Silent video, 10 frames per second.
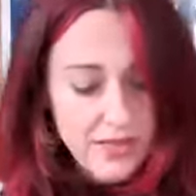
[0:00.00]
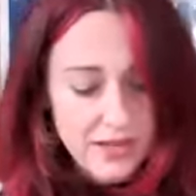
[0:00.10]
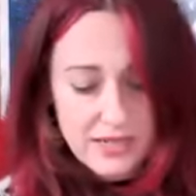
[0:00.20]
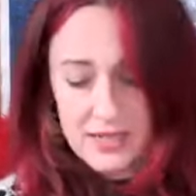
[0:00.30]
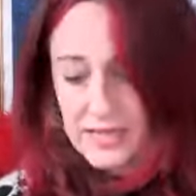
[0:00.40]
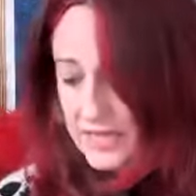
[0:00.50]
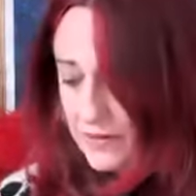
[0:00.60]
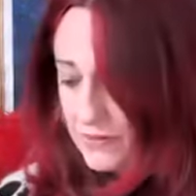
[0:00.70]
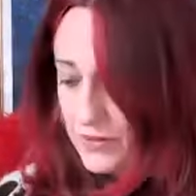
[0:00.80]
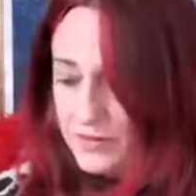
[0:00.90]
that is the
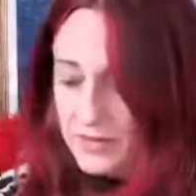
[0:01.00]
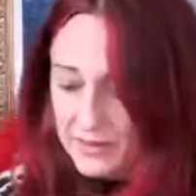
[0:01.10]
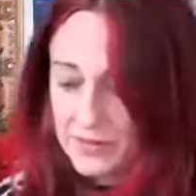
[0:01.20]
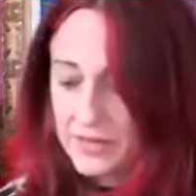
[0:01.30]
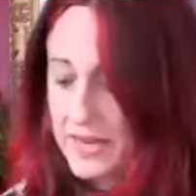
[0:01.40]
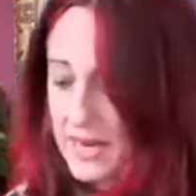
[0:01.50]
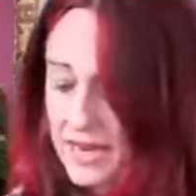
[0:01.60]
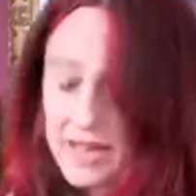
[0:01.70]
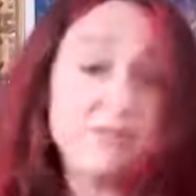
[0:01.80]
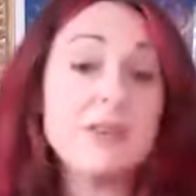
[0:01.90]
gift of 11
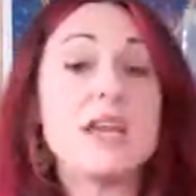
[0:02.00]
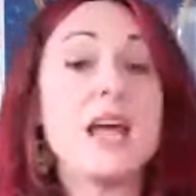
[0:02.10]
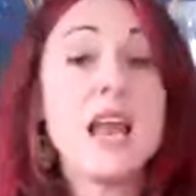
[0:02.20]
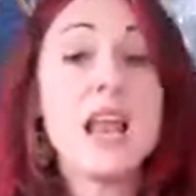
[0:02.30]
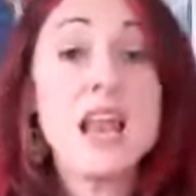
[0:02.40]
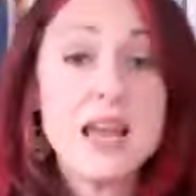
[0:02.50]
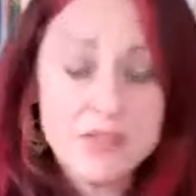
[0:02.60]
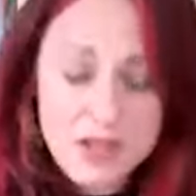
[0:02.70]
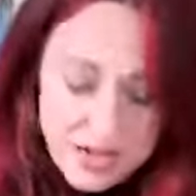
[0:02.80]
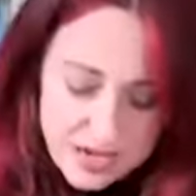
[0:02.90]
11
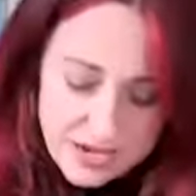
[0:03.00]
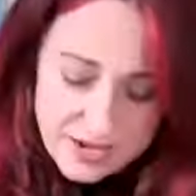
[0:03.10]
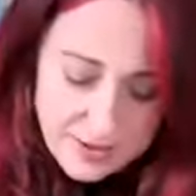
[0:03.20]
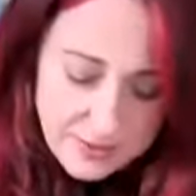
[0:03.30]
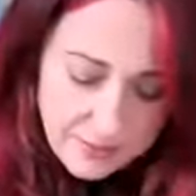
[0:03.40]
11